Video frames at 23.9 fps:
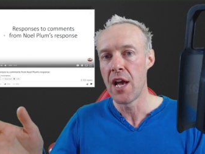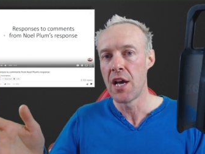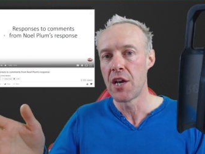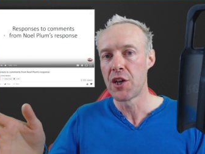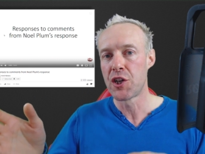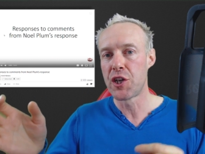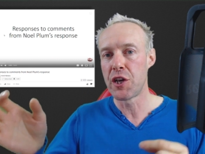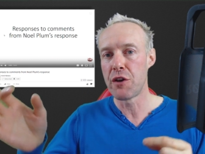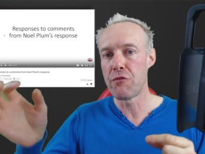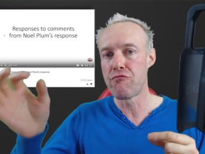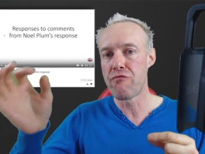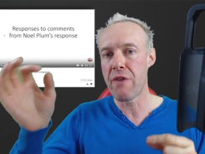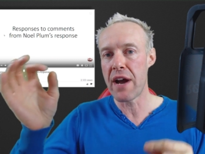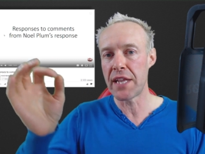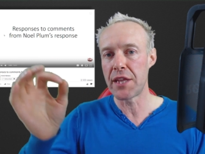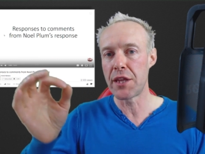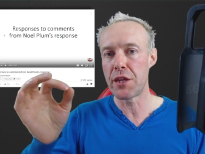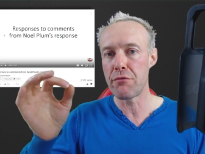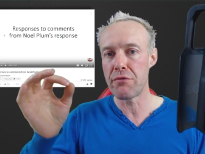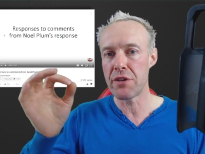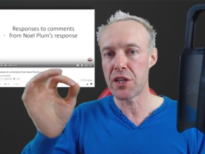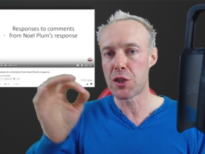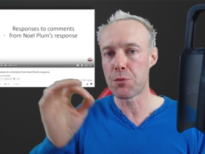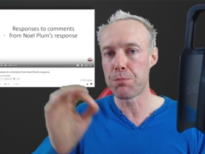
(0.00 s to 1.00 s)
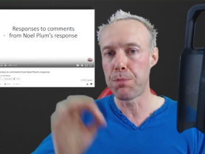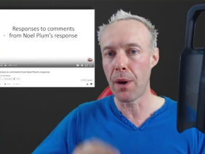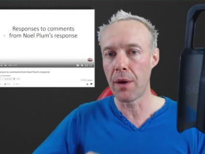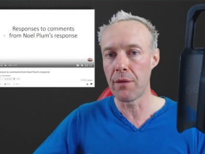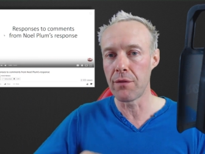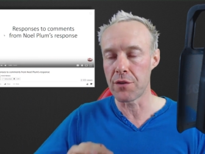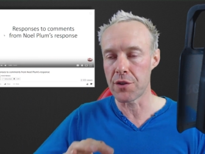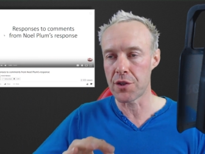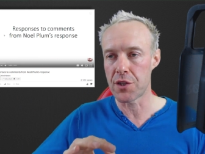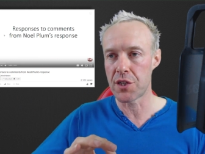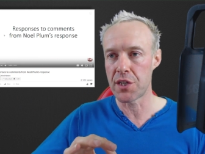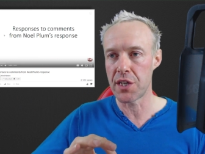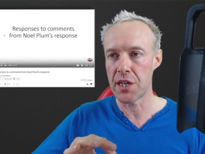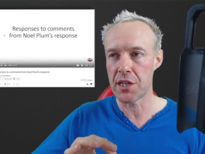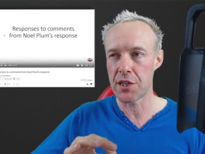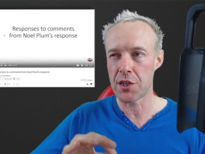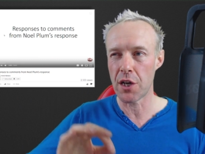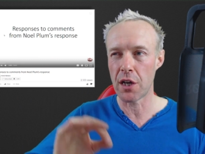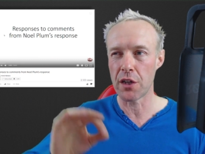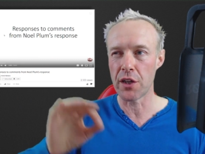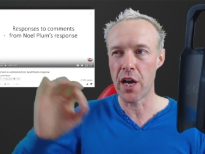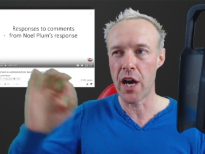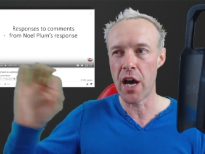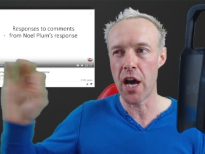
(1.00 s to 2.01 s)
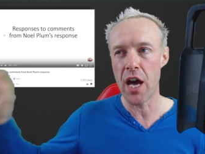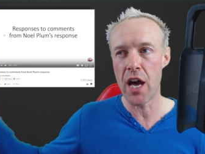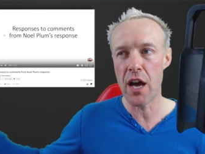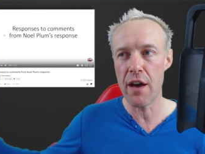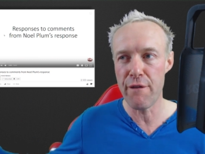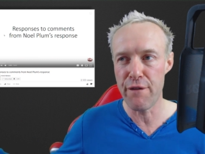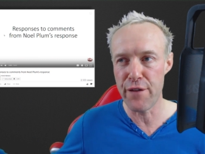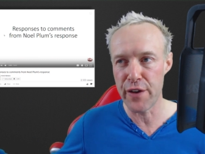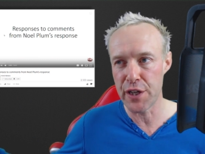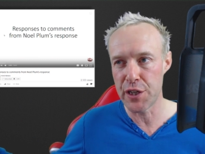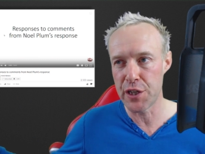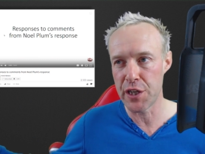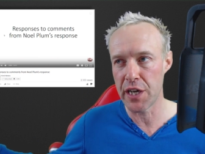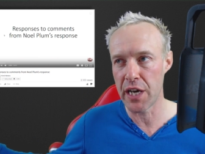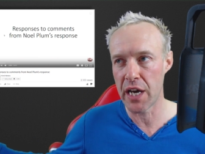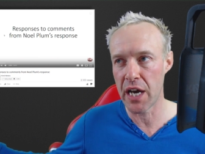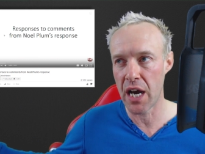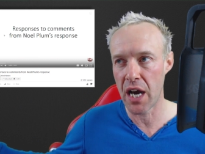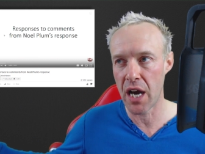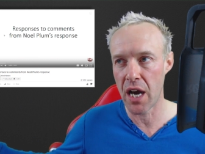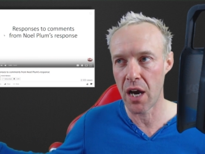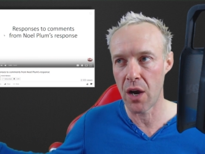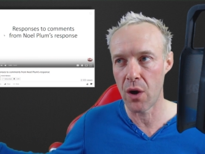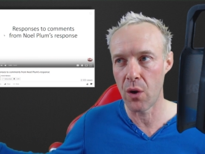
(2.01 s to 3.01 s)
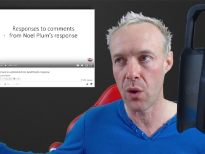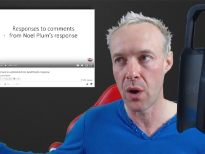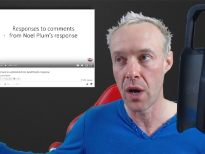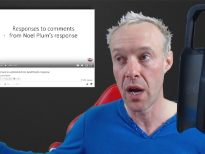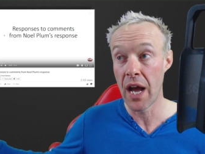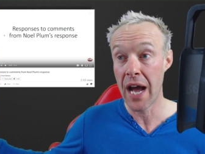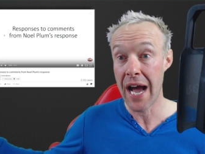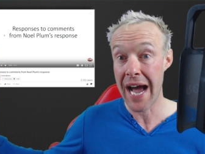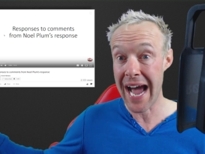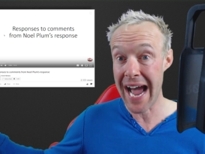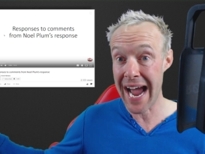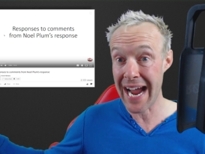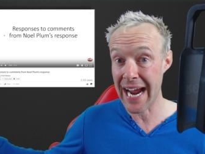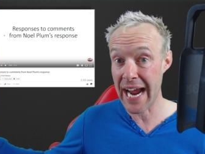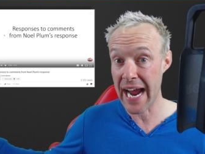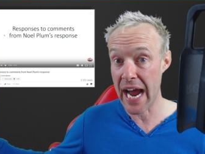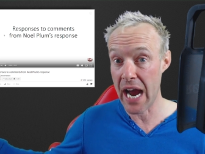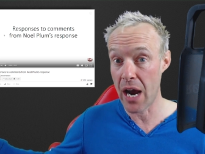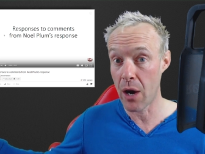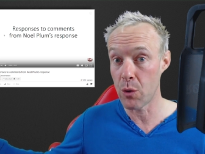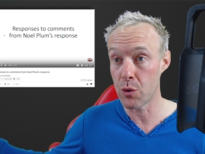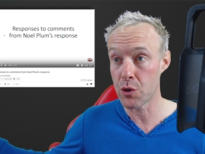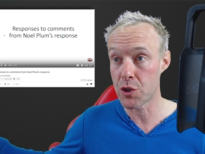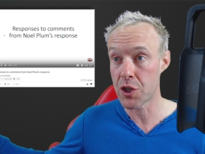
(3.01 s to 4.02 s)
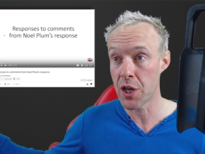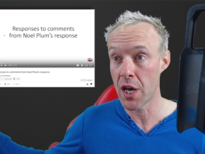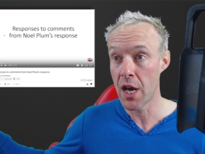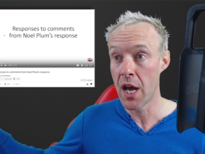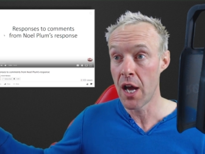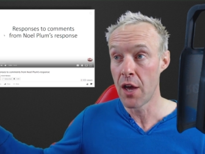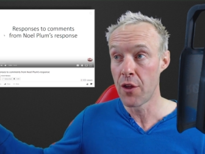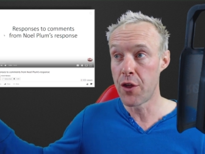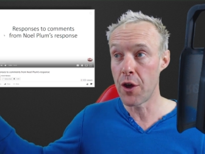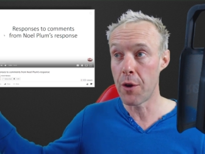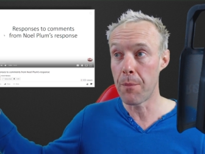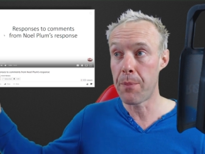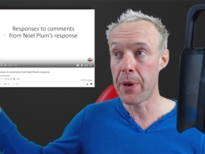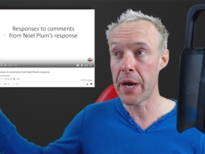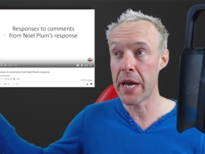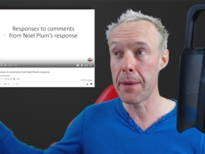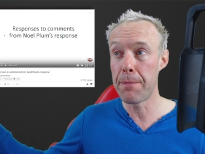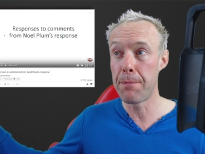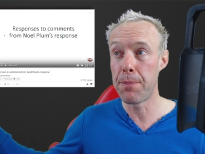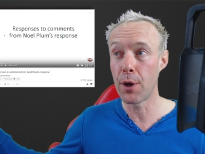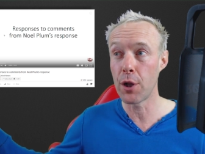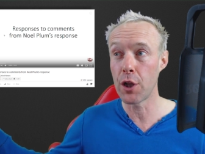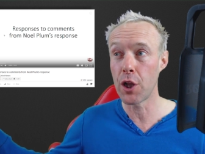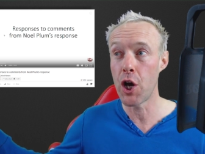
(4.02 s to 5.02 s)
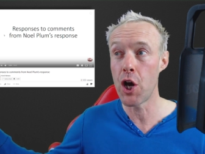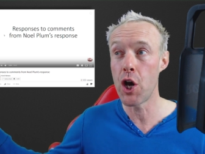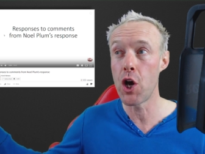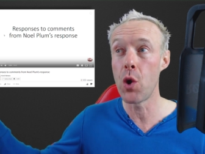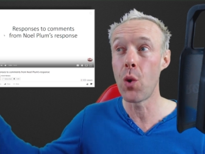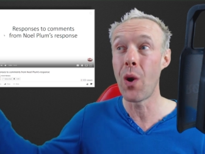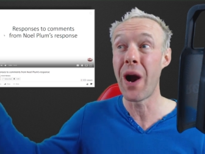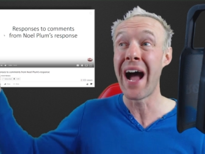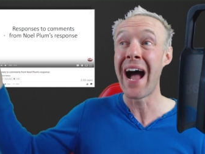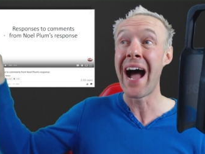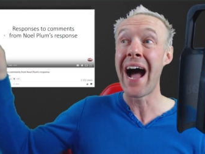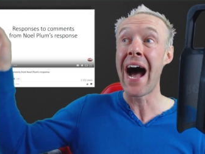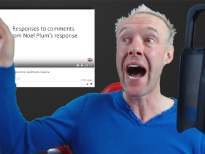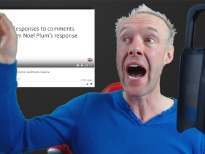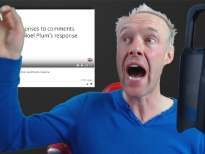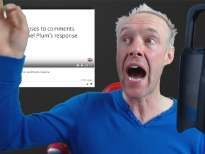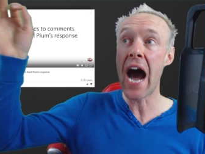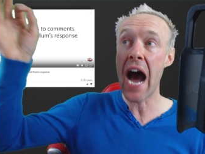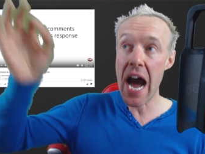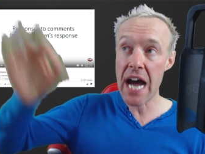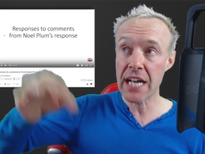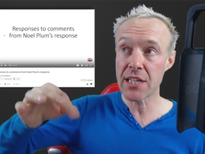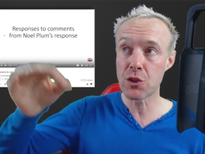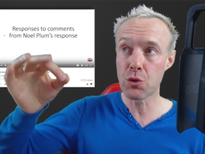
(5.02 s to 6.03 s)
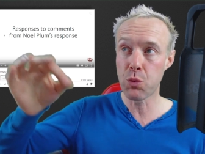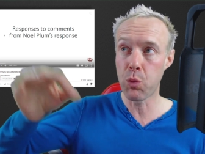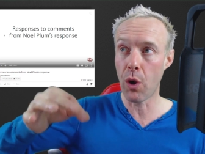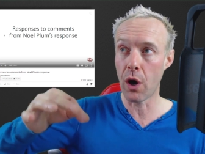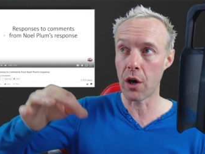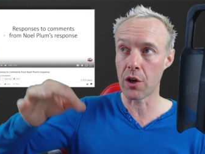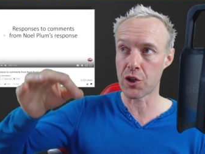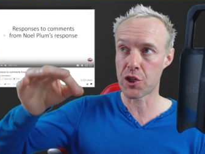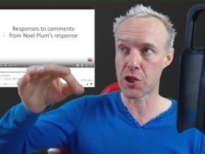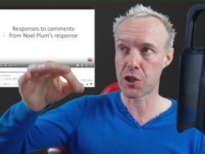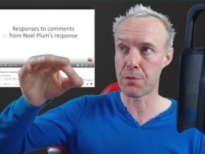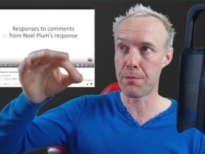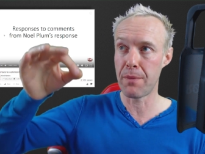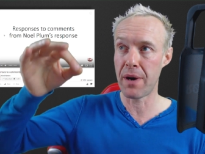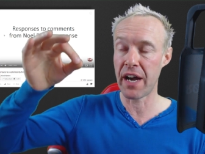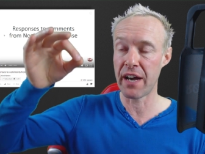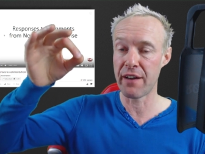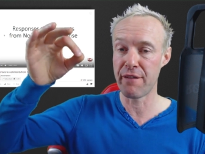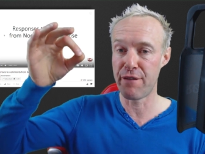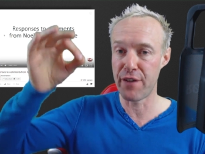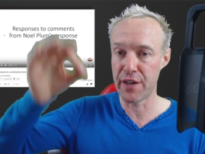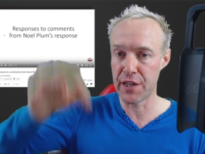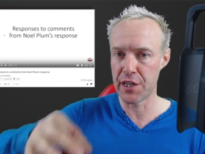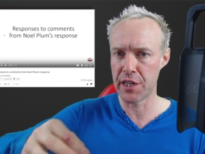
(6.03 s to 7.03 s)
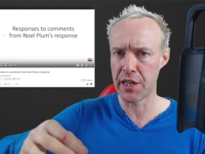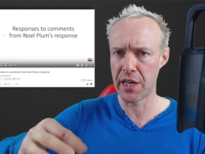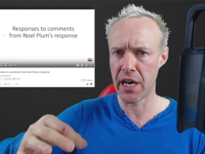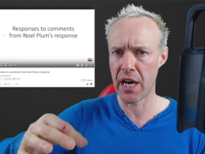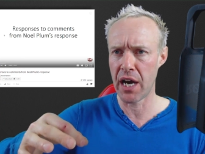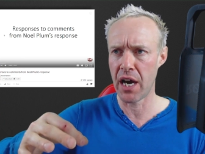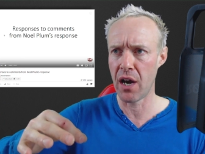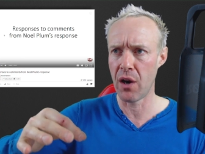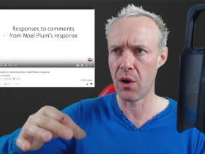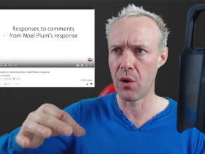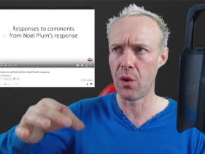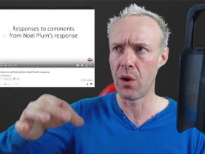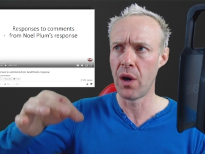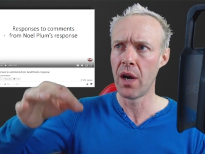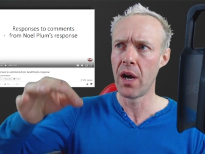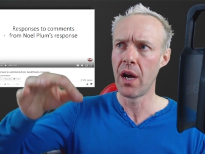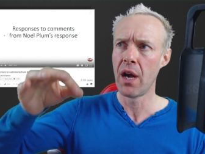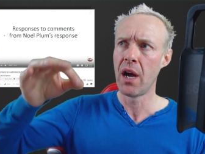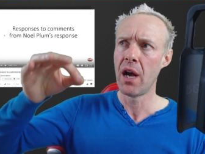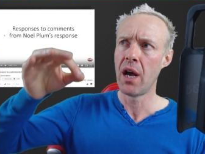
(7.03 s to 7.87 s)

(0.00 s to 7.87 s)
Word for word: she read the responses on her video hangout that people who had watched my video